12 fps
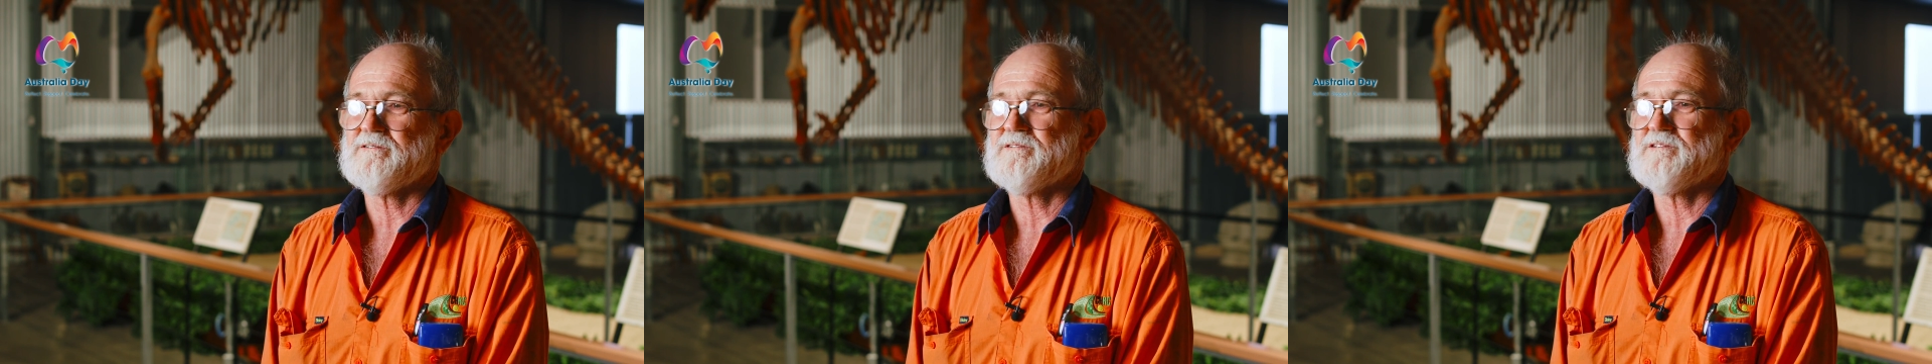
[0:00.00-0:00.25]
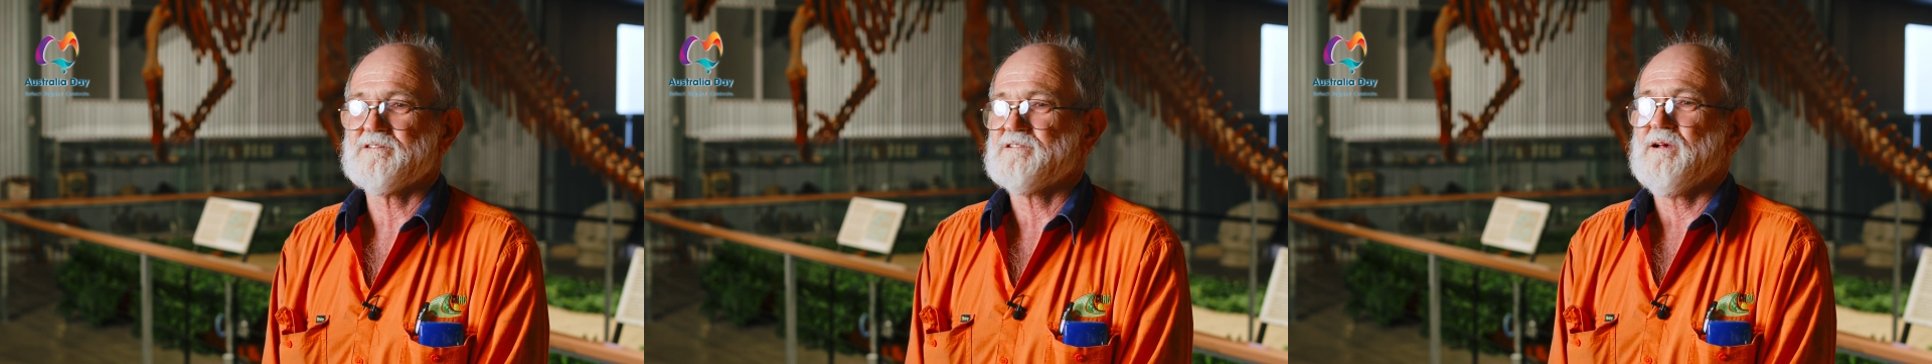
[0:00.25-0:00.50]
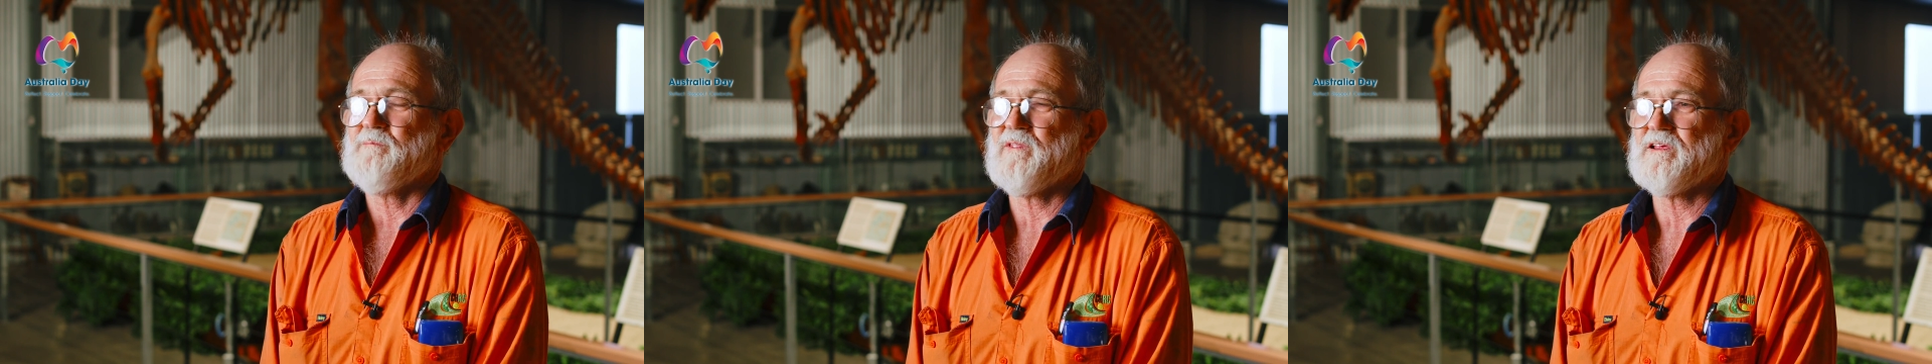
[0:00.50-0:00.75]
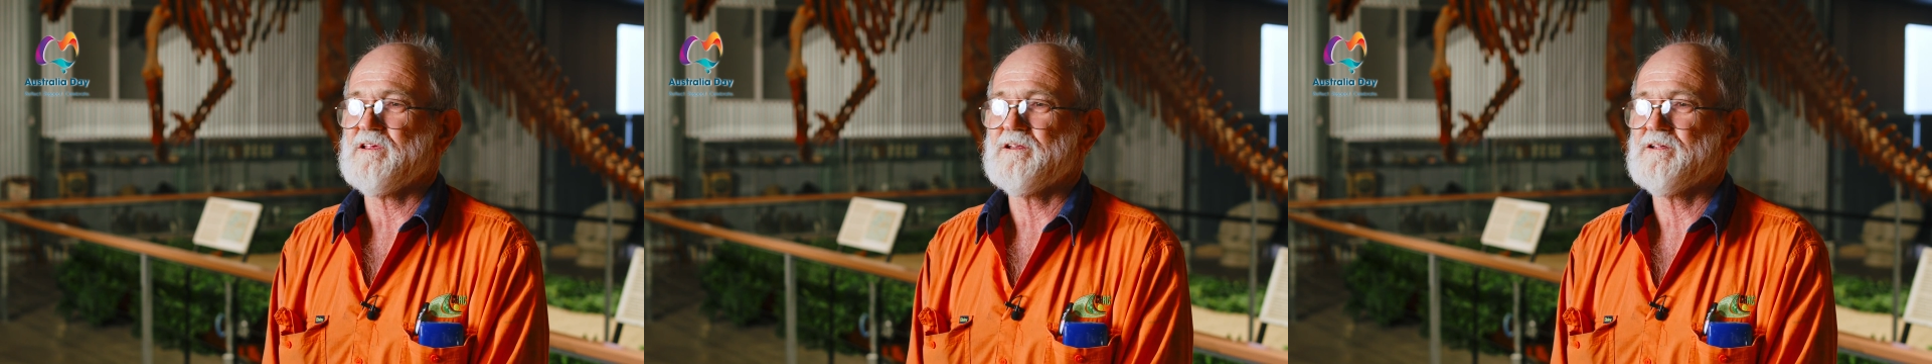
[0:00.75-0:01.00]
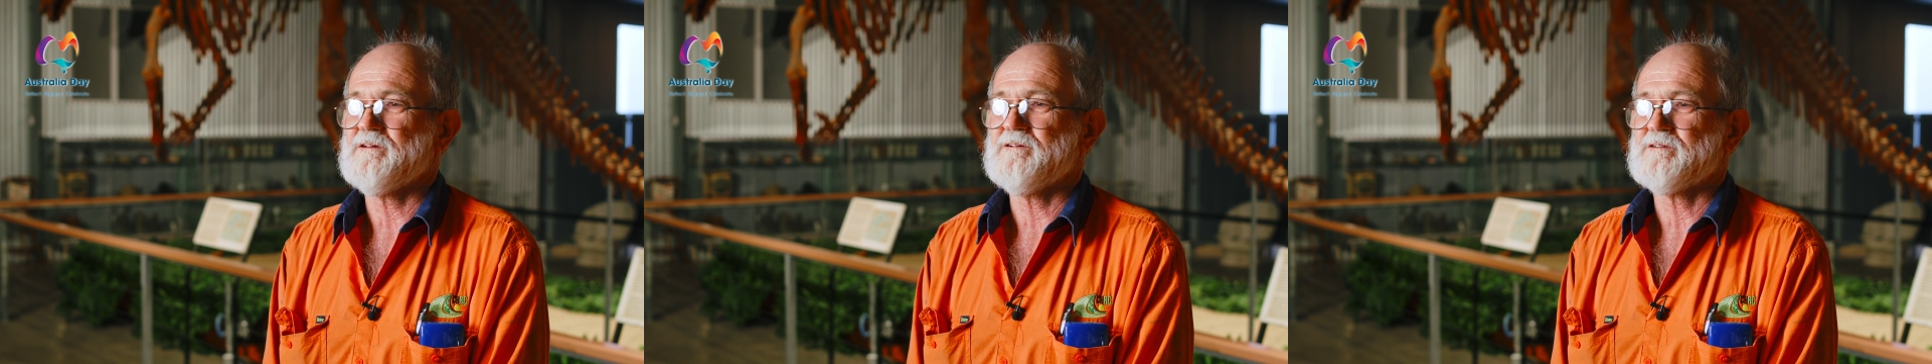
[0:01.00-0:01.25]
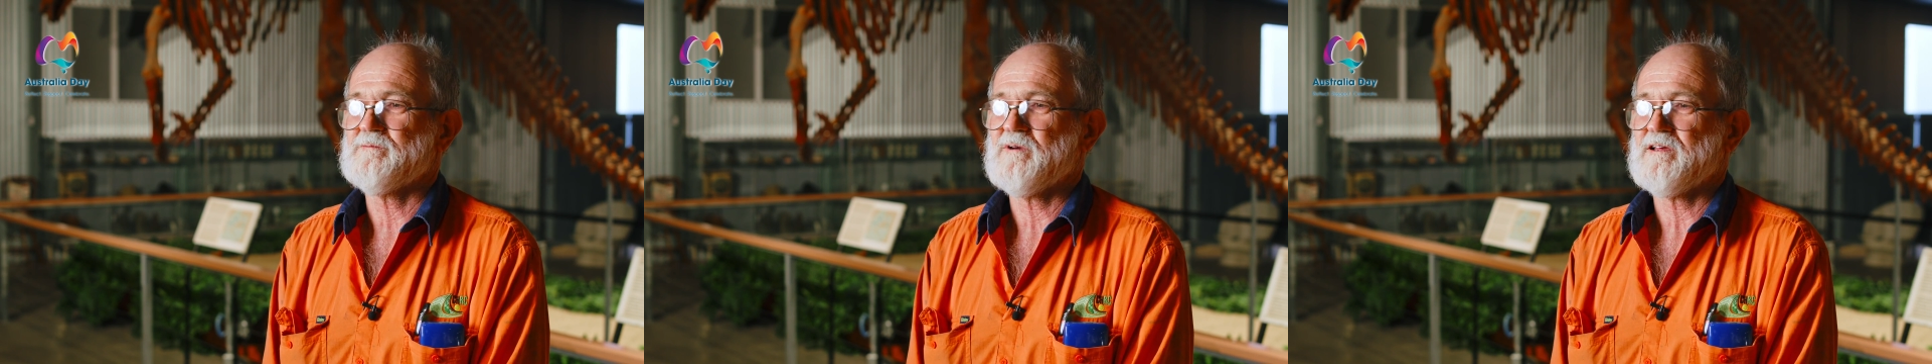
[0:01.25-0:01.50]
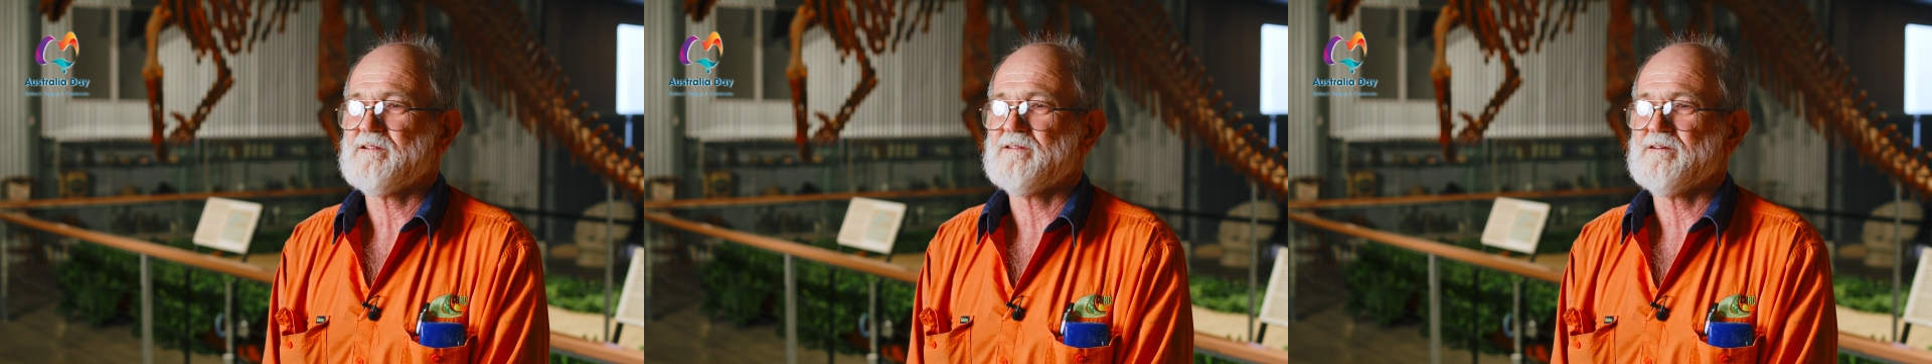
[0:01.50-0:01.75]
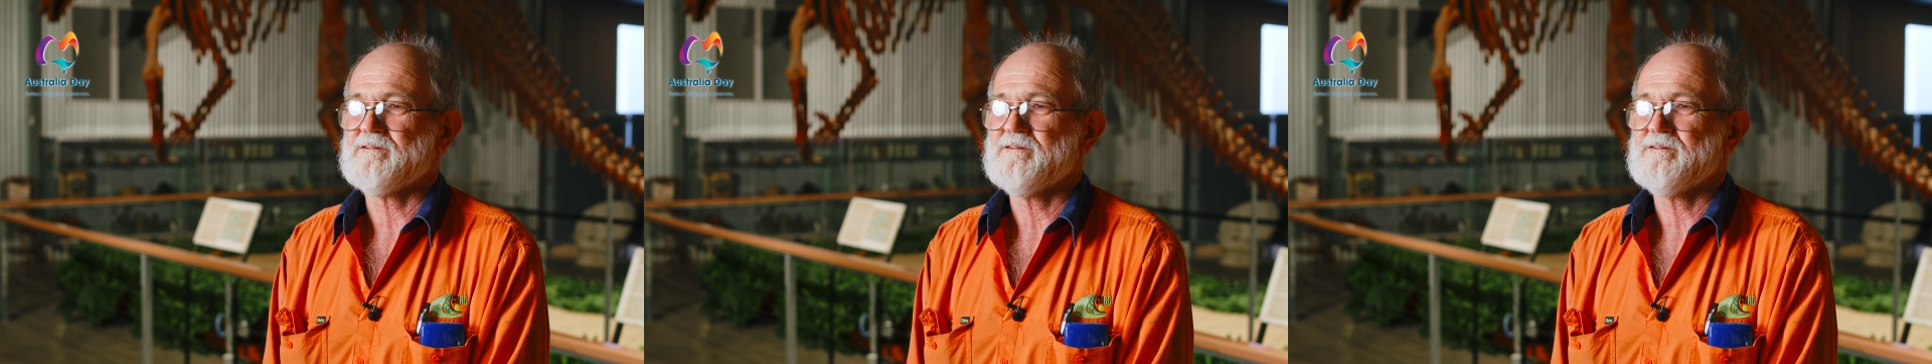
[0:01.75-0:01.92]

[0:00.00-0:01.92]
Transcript: It's just something you do to make the